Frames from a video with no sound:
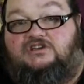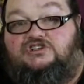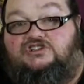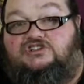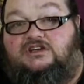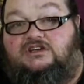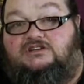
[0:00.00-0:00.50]

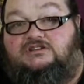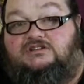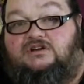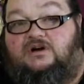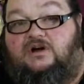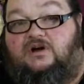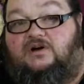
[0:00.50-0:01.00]
sheet
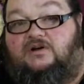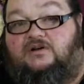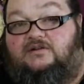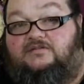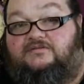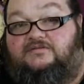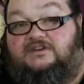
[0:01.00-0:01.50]

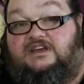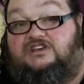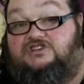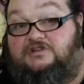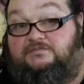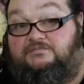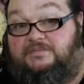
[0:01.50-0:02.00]
of
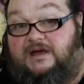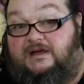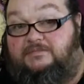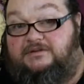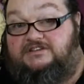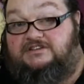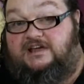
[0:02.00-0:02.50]
kitchen
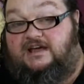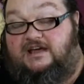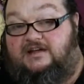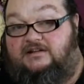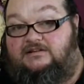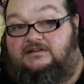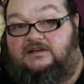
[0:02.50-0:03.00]
paper
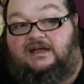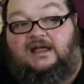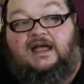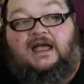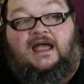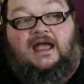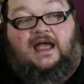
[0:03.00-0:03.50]
towel,
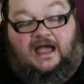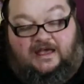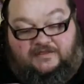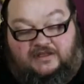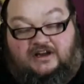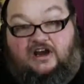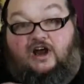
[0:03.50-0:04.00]

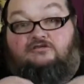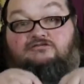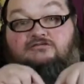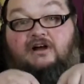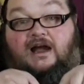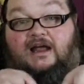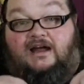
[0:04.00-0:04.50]
and then
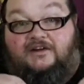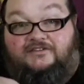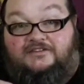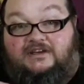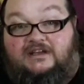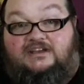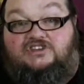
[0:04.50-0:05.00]

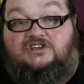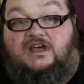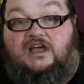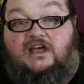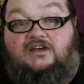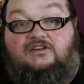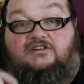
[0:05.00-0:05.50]
around each
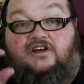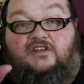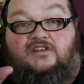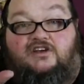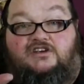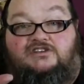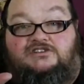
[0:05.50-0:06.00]
egg, you know
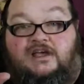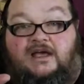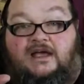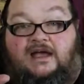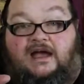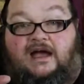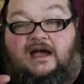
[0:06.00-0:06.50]
those
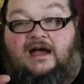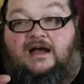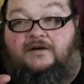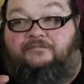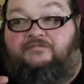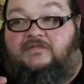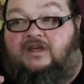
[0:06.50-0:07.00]

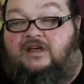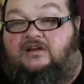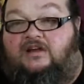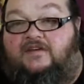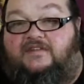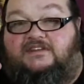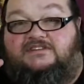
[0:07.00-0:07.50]

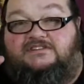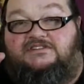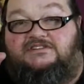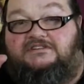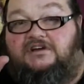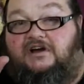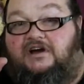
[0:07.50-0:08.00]
like there's
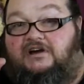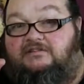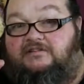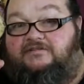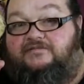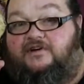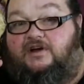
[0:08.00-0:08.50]

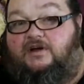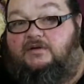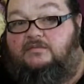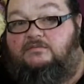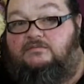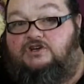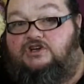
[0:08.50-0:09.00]

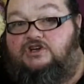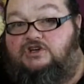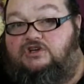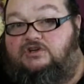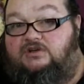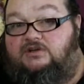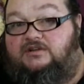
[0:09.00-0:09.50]
styrofoam
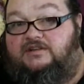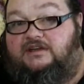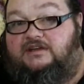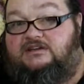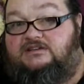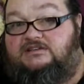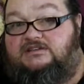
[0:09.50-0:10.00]
noodle
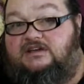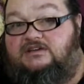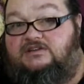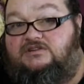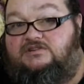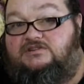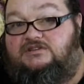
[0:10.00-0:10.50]
things they
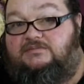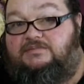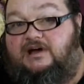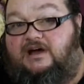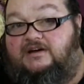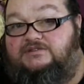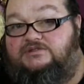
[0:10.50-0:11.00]
use in
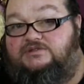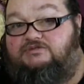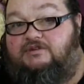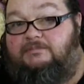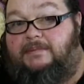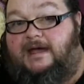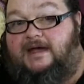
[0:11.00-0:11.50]
parcels
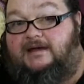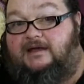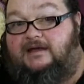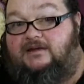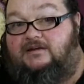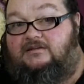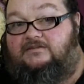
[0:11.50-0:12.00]
for
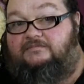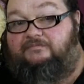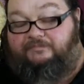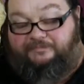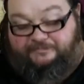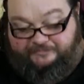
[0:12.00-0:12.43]
packing, and